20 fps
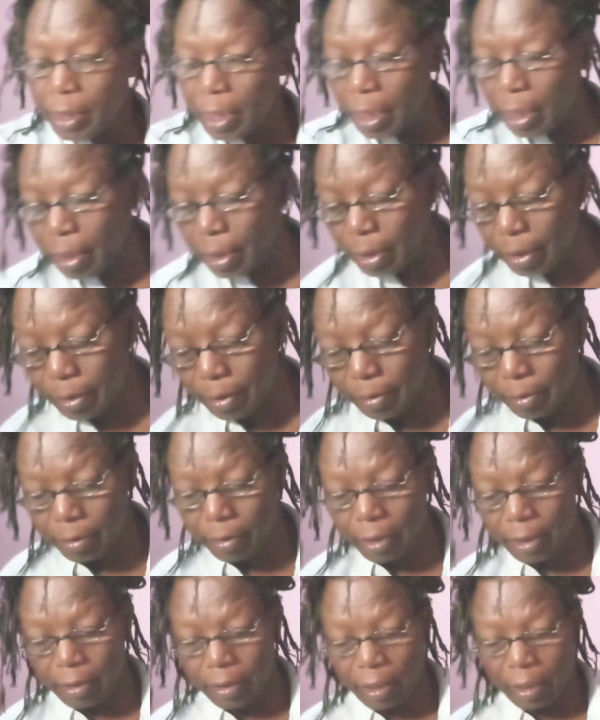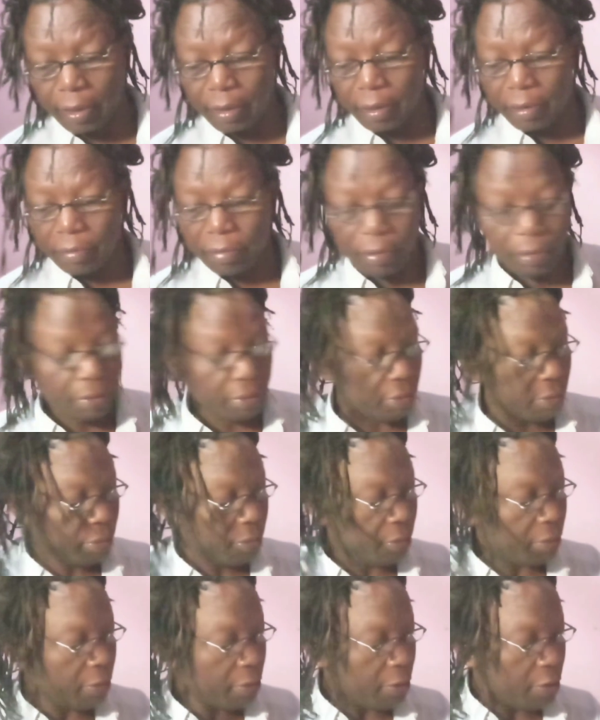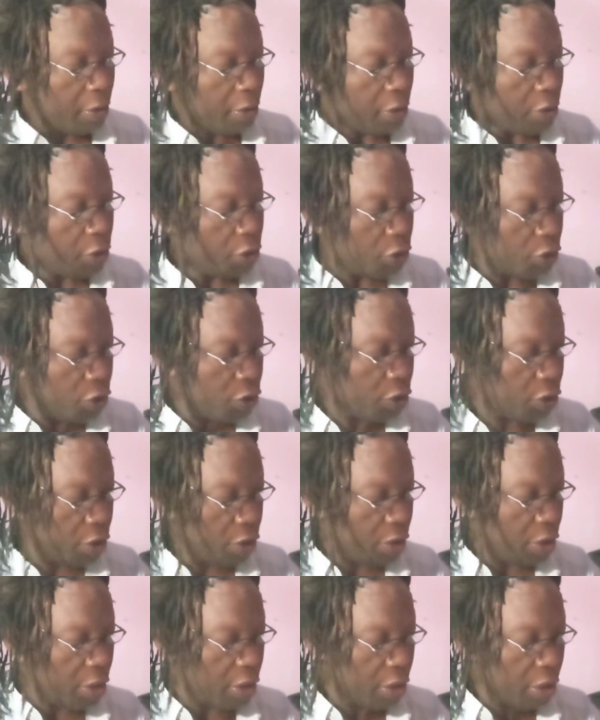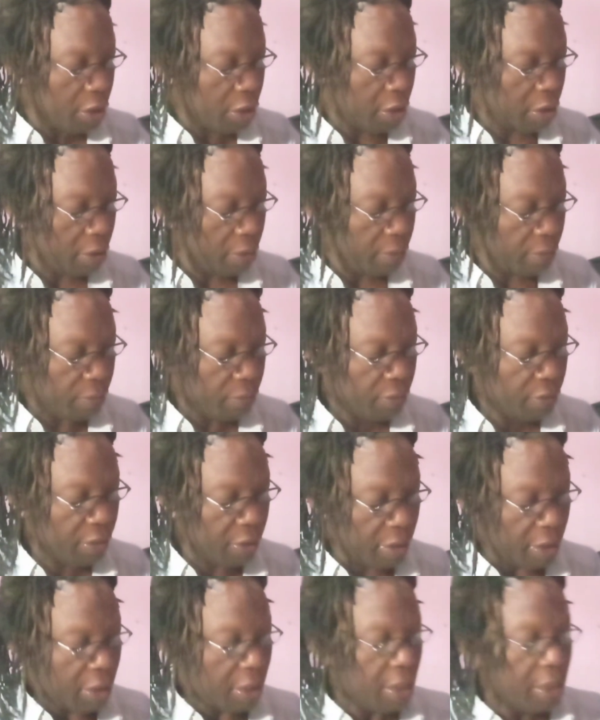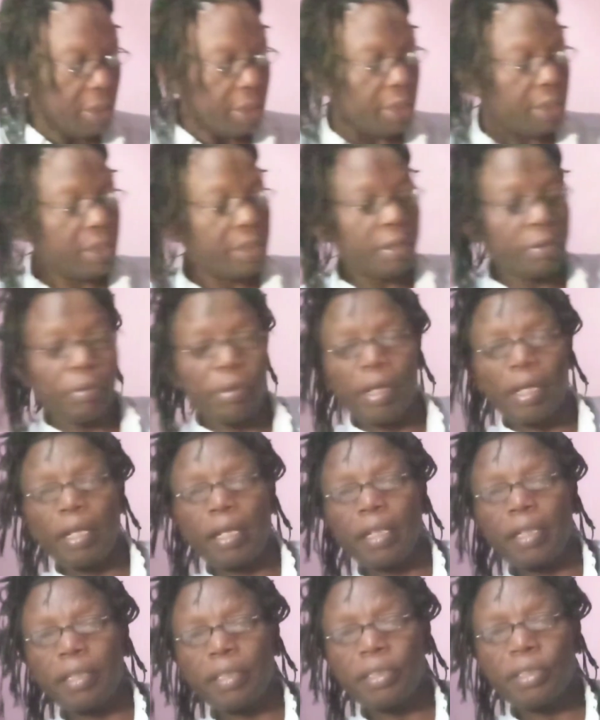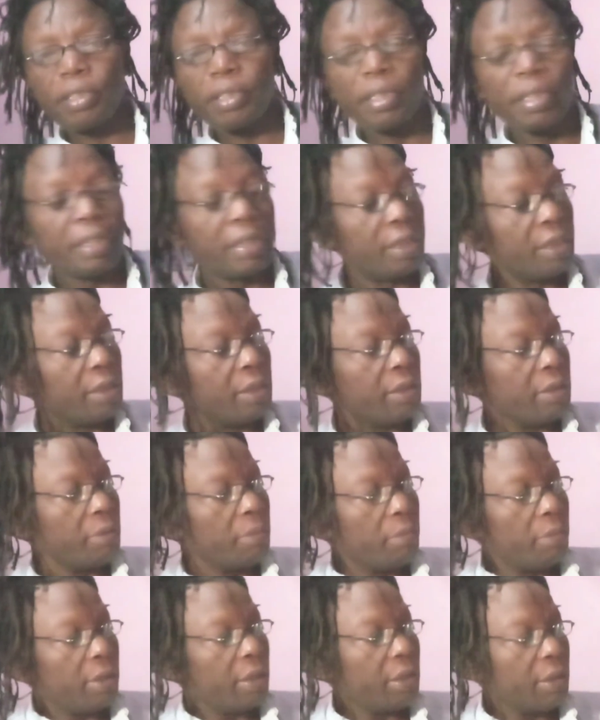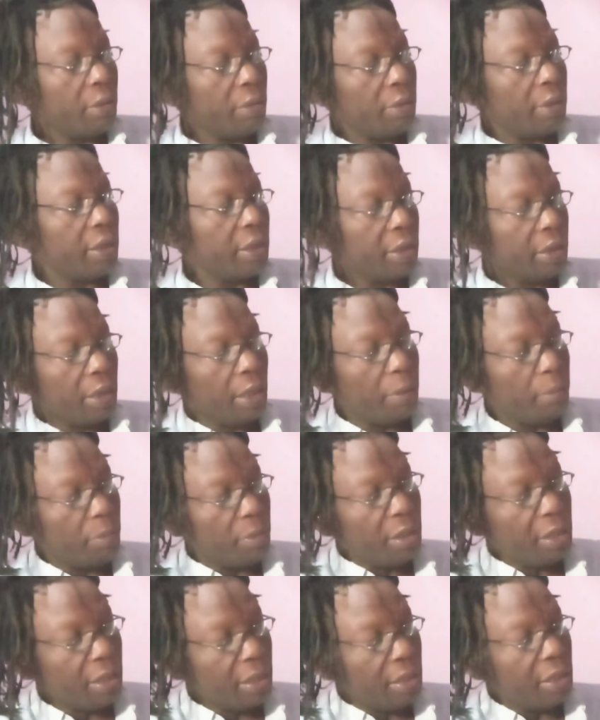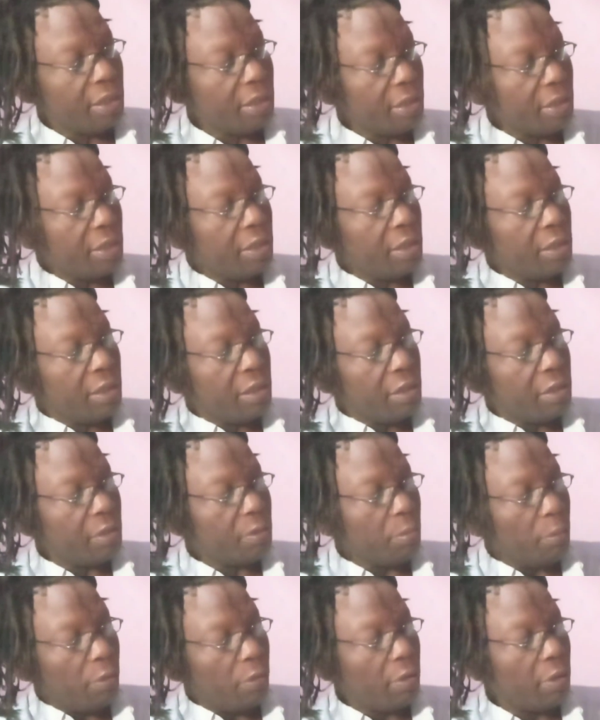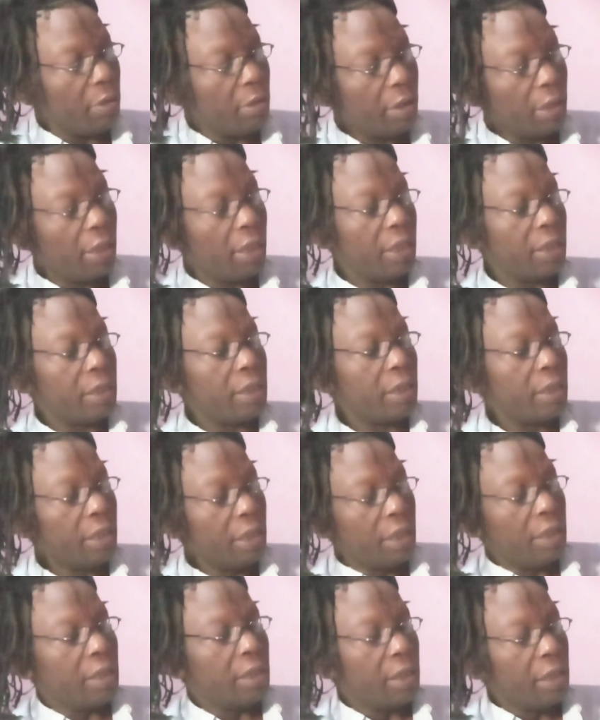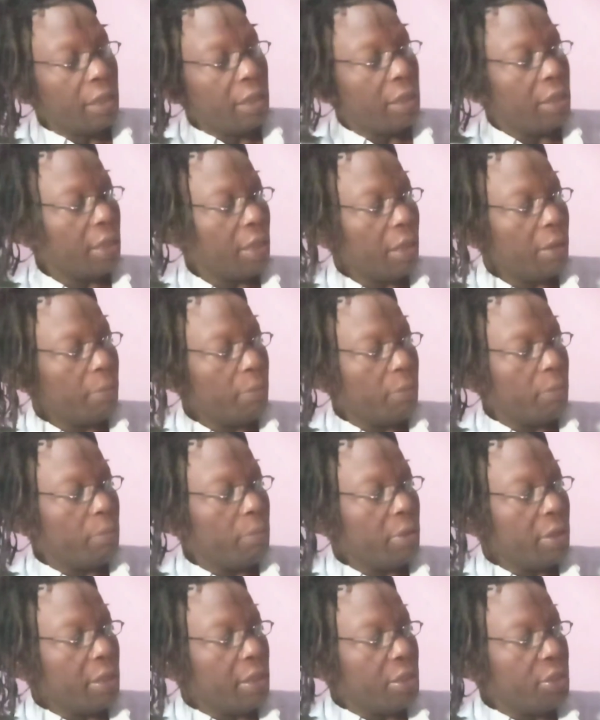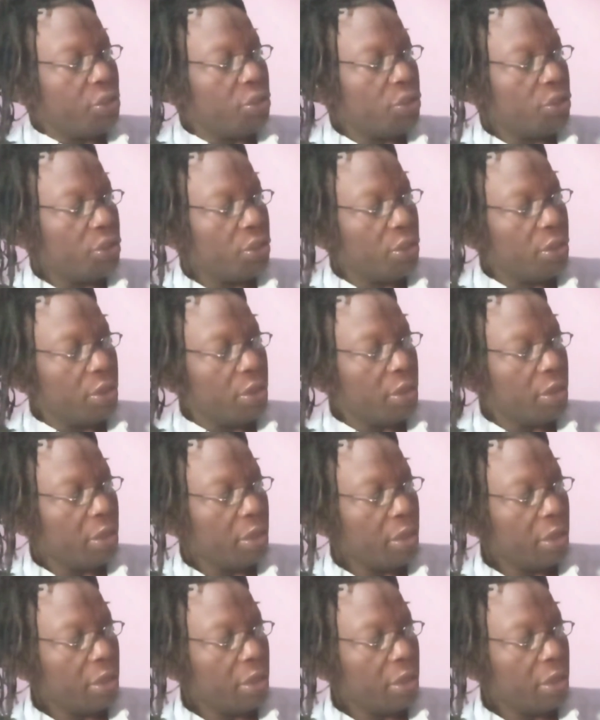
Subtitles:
I'm going to write it for you. GeV. This is the way I read G. By the way, I mean this in small letter. I mean G.